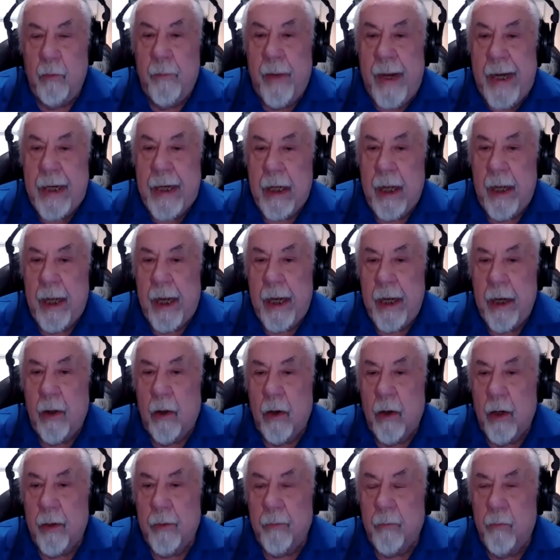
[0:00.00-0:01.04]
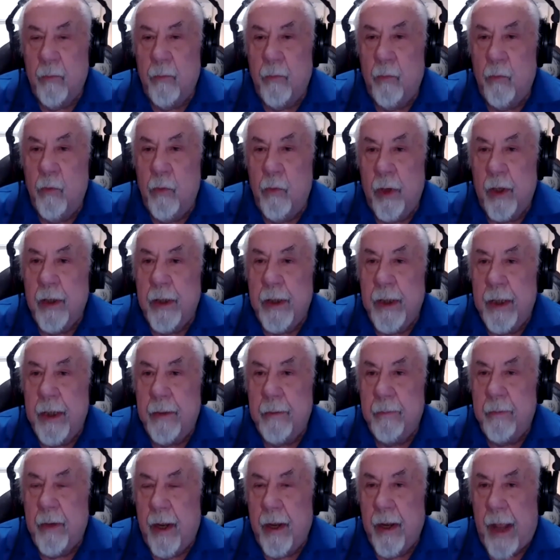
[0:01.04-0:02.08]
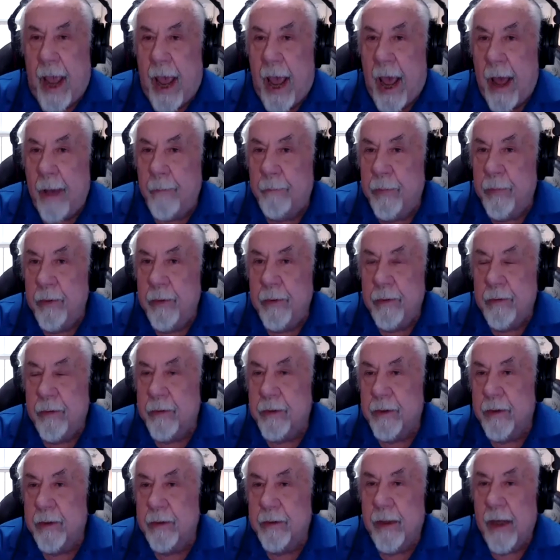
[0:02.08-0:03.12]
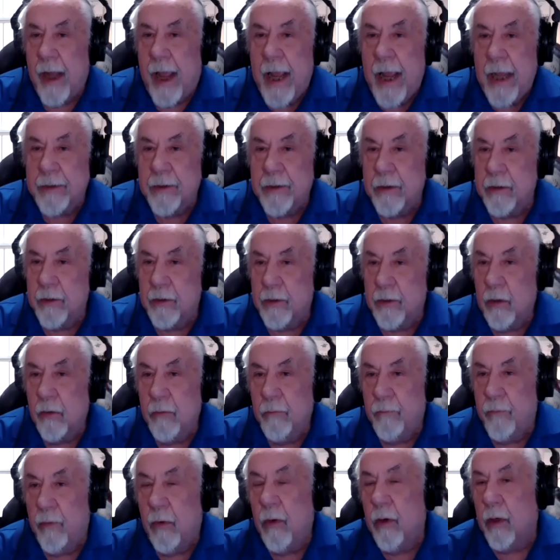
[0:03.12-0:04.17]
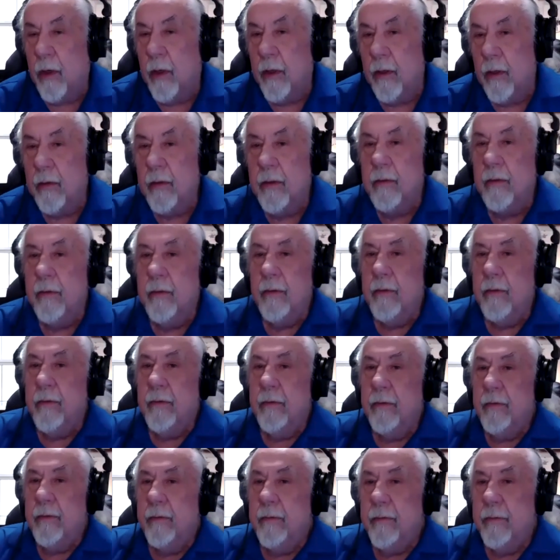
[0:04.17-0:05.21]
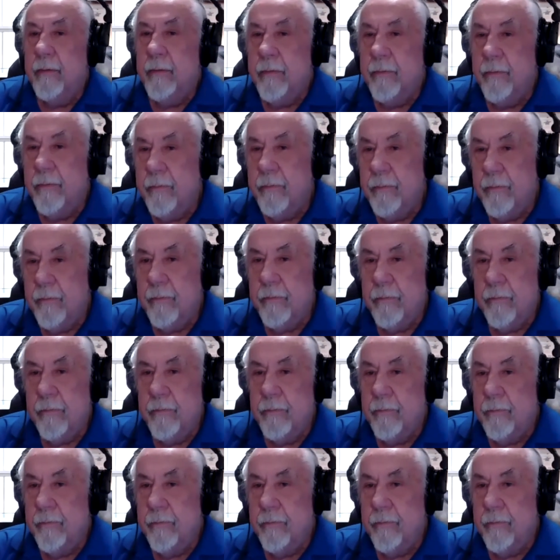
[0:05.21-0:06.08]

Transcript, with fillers: make AR really happen? Because it hasn't so far. Yeah,